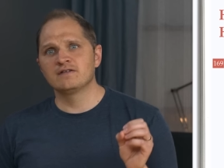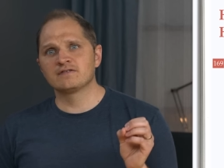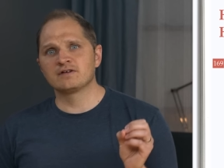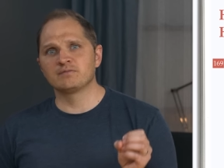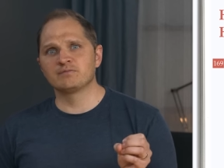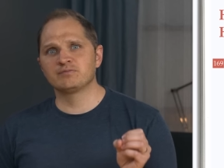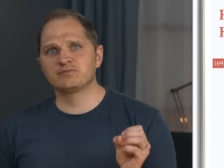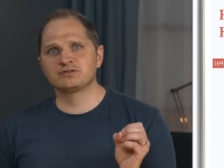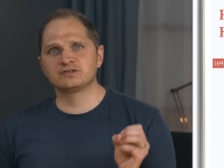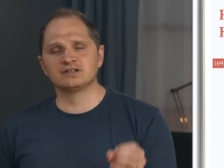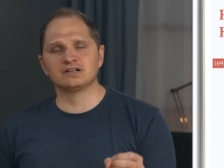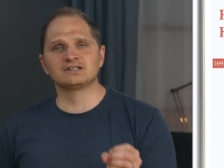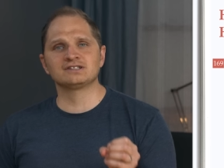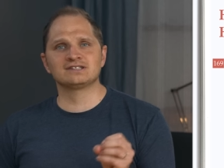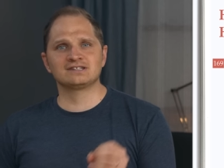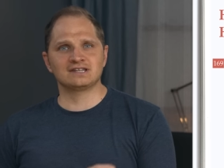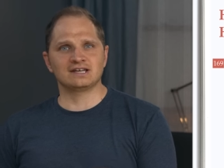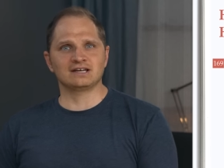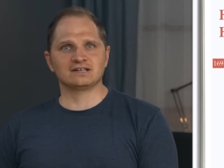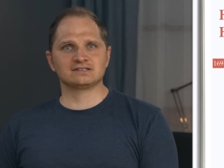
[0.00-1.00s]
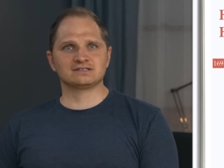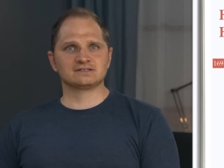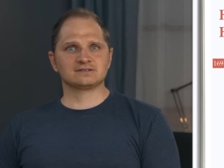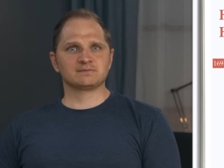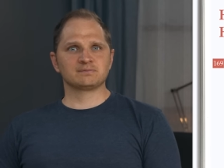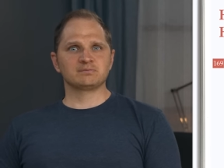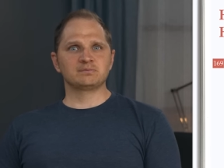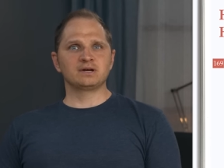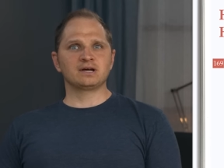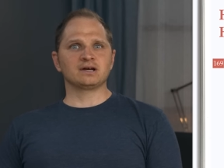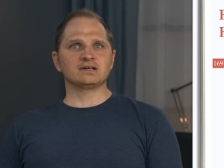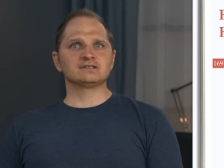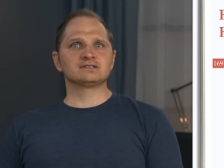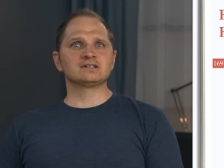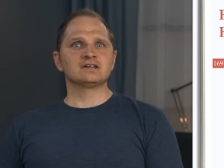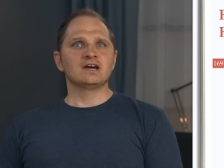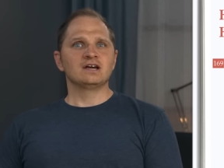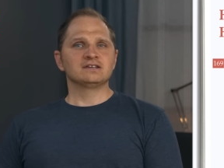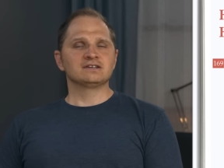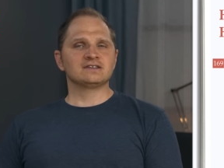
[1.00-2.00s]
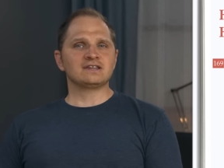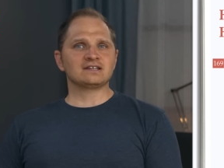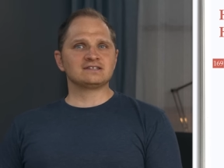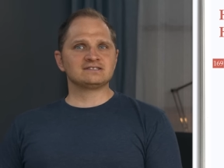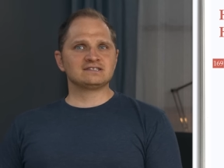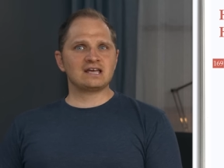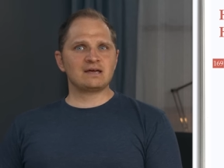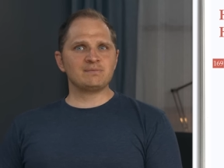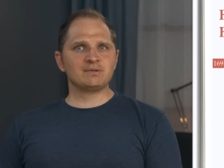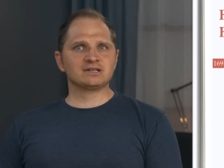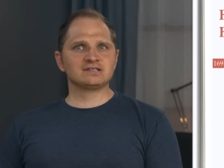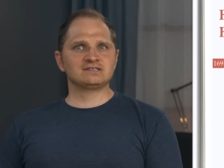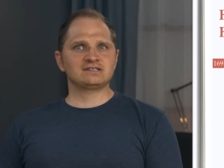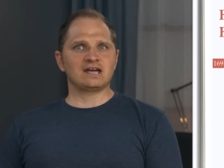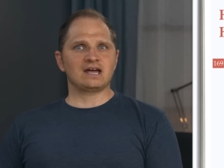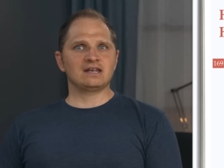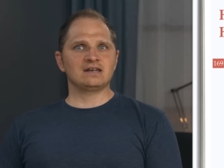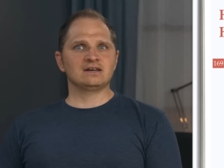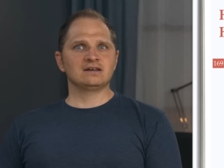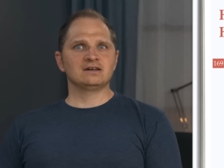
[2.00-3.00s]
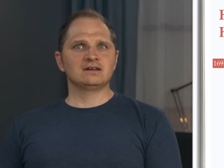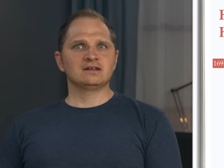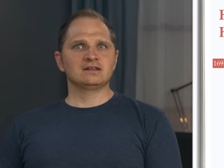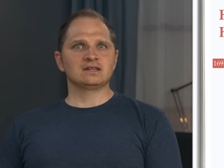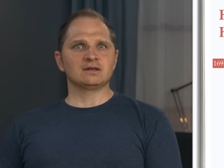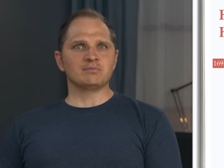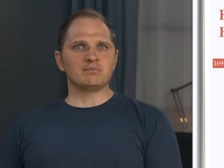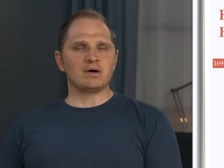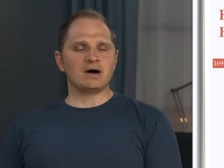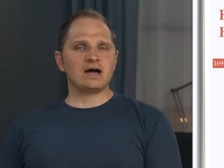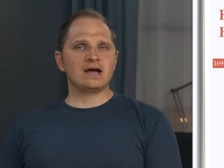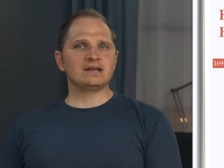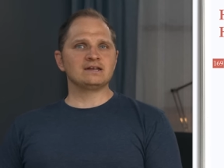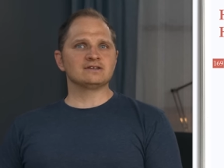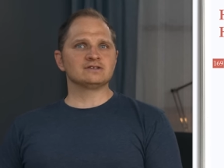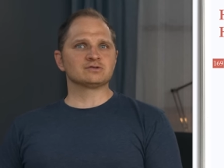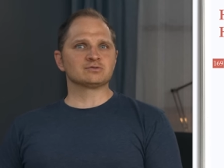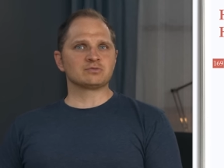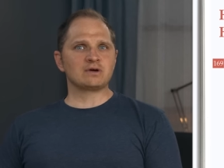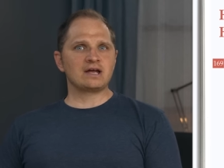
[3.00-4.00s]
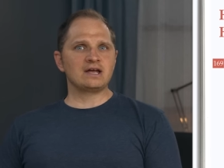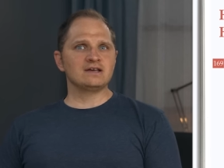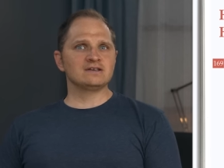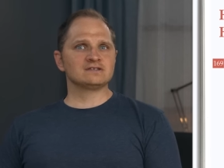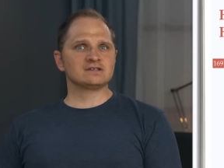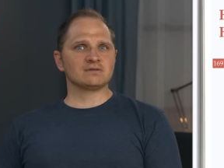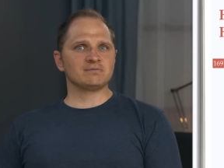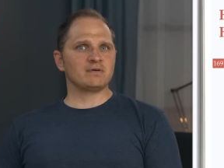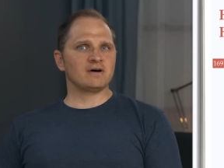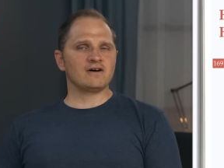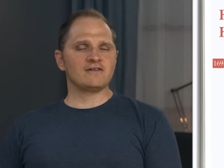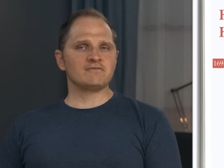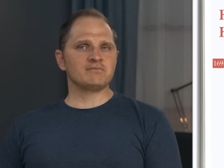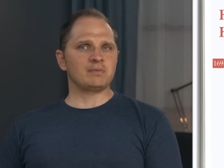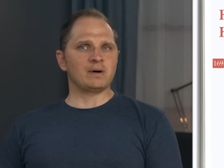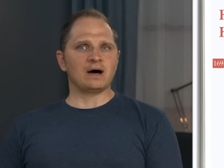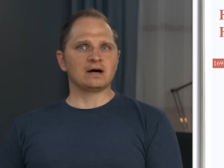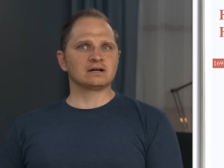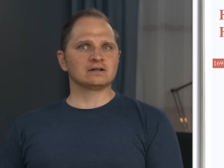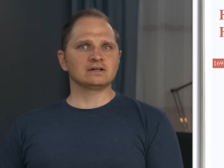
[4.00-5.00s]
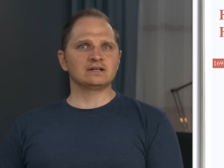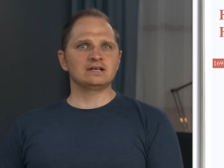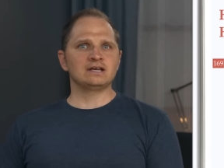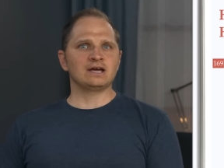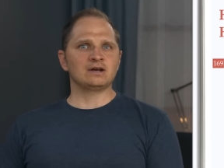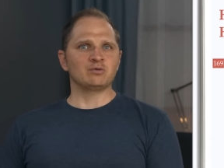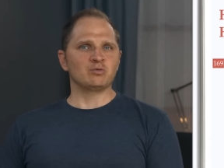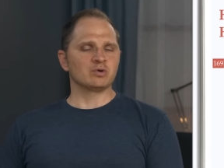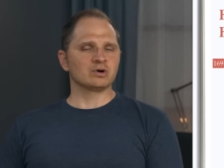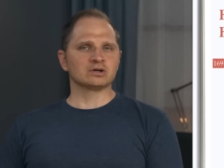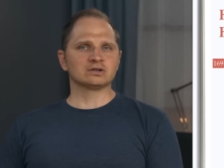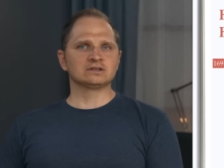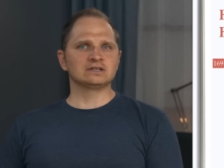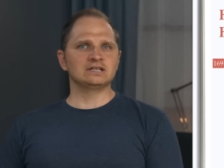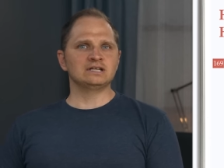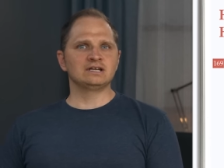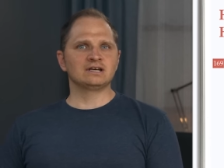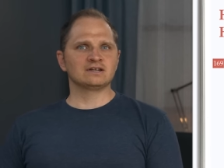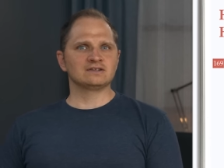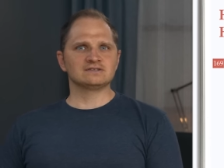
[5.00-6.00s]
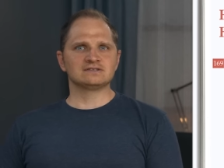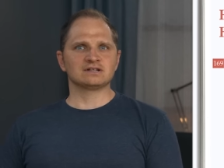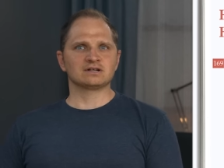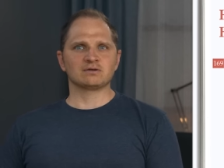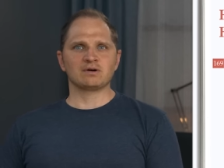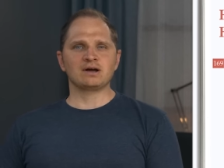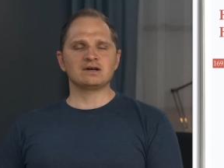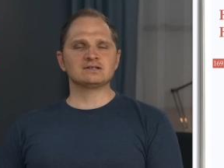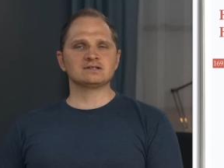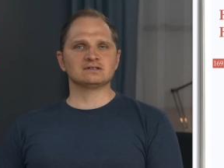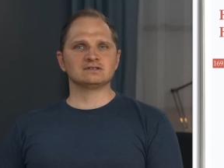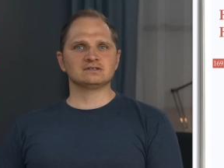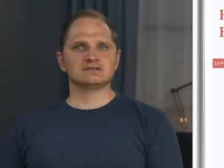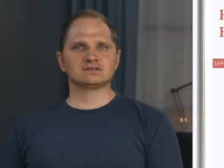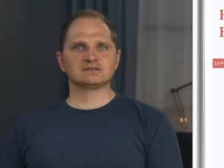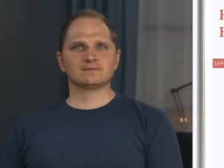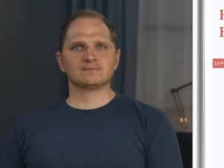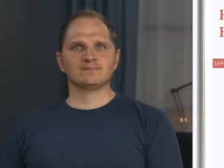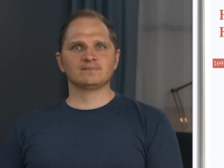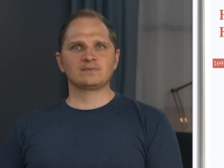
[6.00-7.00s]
from such things, because to that same extent, the mind is raised above bodily and worldly considerations.